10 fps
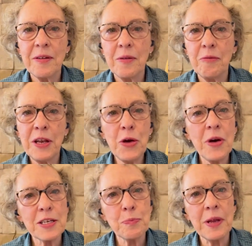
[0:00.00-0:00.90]
video
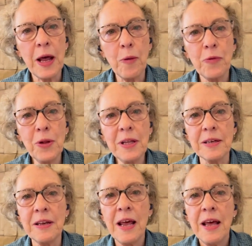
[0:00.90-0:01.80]
has been helpful
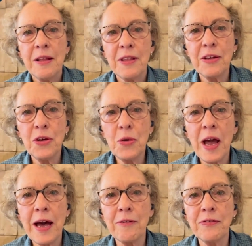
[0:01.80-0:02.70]
and that you
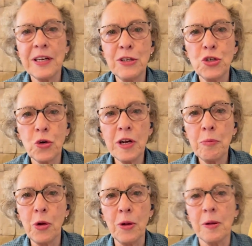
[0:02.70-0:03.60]
have
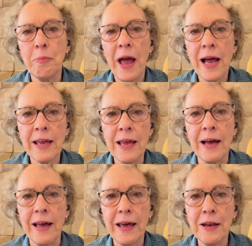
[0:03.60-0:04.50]
enjoyable packing
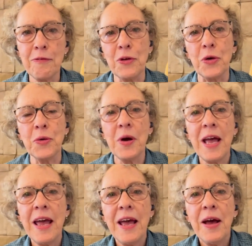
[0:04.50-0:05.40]
ahead of you.
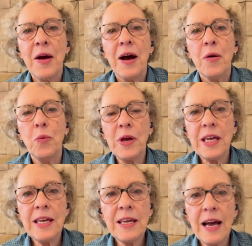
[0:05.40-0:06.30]

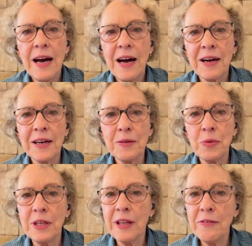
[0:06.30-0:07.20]
We
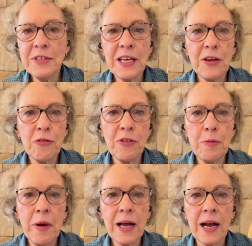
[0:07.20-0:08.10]
would love to get your
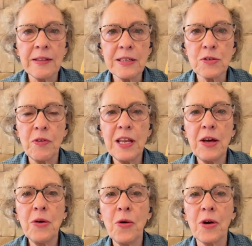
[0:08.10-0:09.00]
feedback on this
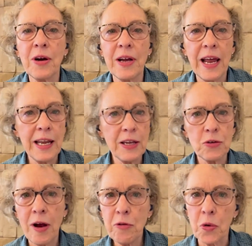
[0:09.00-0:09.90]
video or any
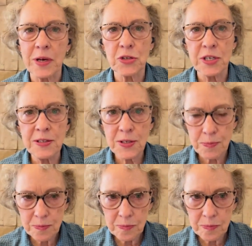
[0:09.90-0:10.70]
travel questions,